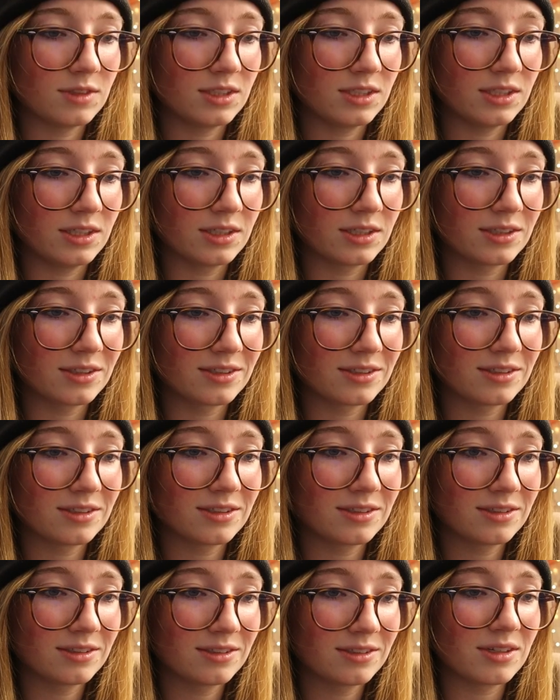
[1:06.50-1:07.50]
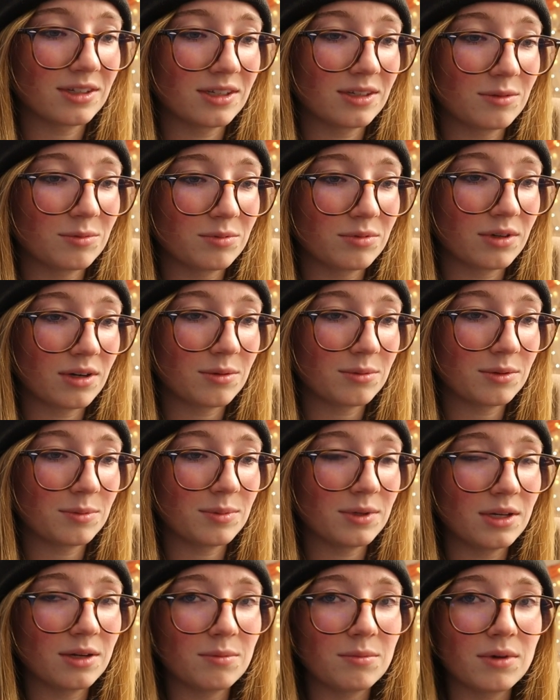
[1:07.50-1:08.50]
Cheers. Gonna probably
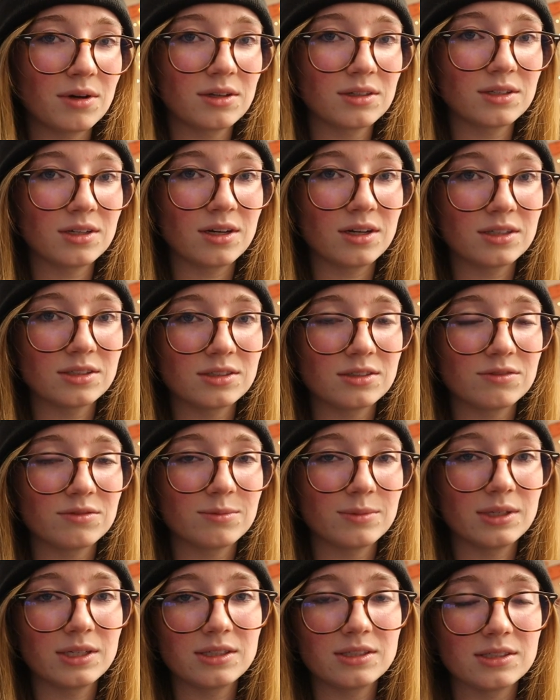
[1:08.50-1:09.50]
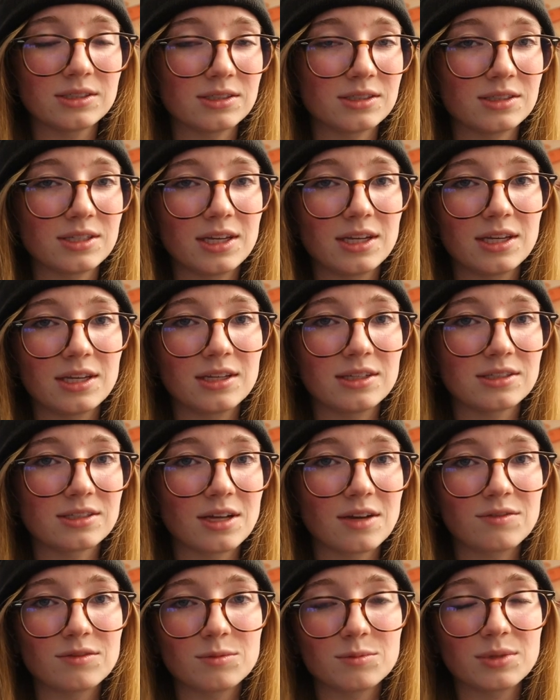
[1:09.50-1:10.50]
be a montage of me just taking
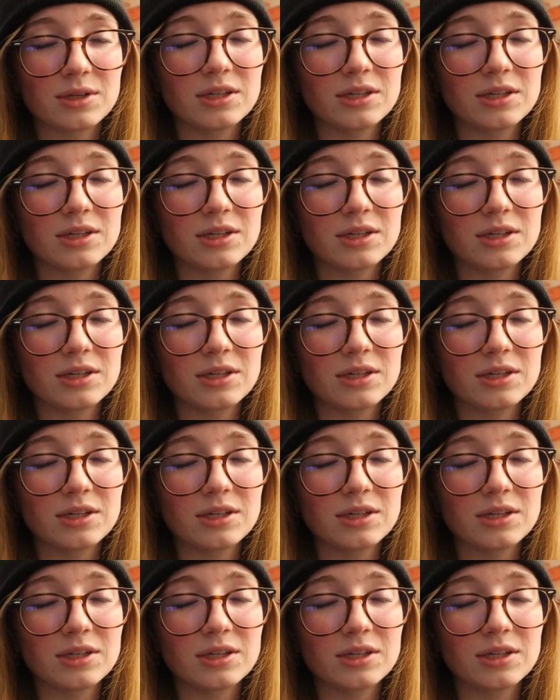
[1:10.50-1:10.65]
7